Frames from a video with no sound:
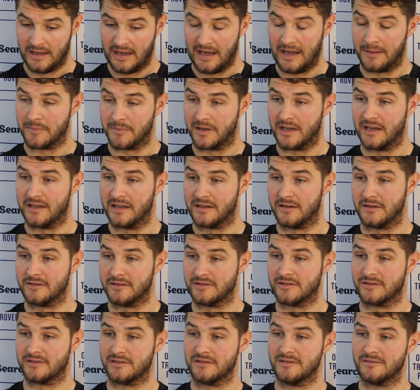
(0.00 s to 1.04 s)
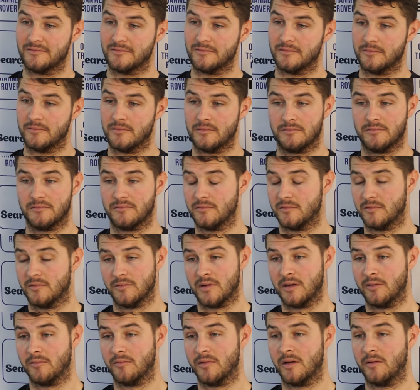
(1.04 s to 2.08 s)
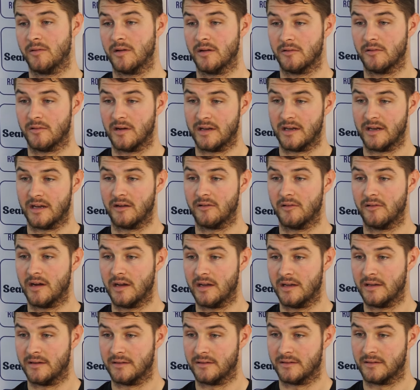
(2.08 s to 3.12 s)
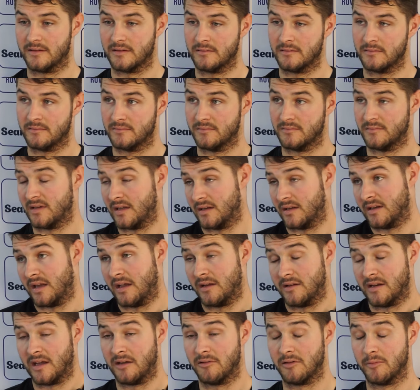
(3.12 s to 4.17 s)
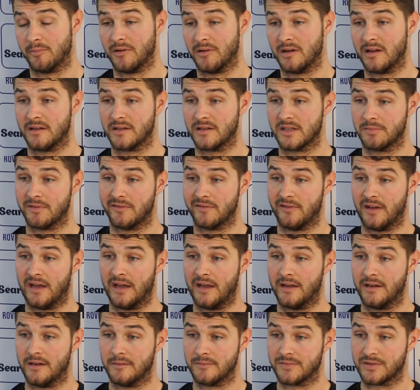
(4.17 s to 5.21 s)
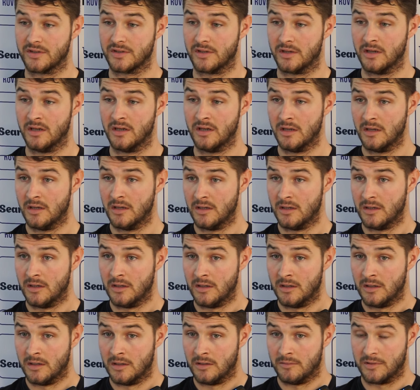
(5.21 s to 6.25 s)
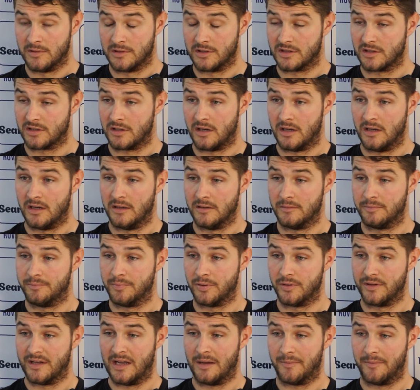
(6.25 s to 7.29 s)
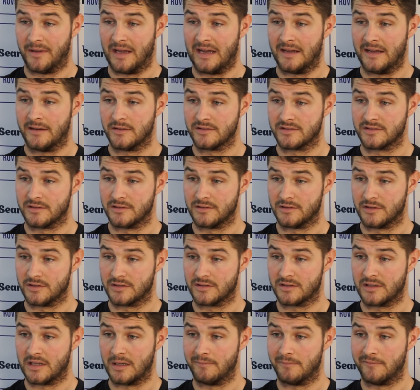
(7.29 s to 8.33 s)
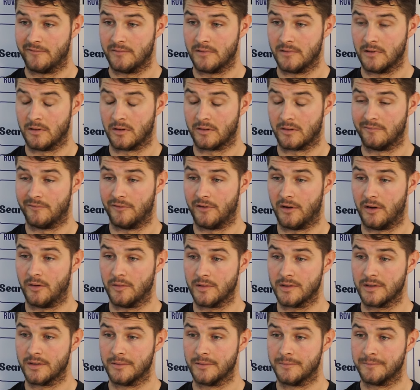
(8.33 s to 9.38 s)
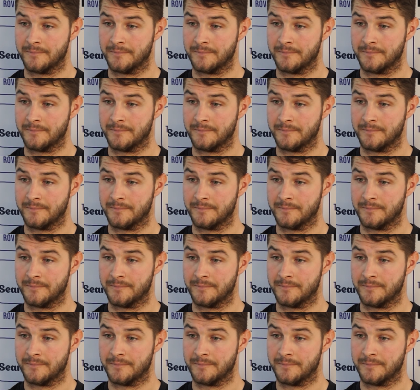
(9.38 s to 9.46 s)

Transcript: MK Dons, we were nowhere near it, and they were brilliant, to be fair to them. So we just got to put that behind us and just keep looking forward.